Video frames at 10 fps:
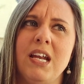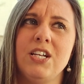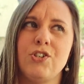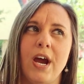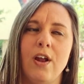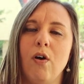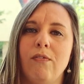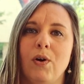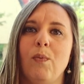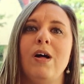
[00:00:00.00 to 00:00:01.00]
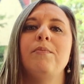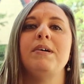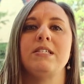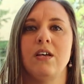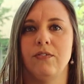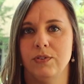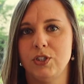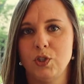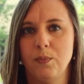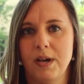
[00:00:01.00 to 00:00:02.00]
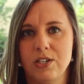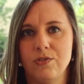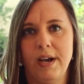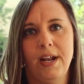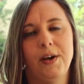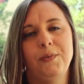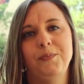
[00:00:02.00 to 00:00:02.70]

gonna try to overwhelm myself with too much right now.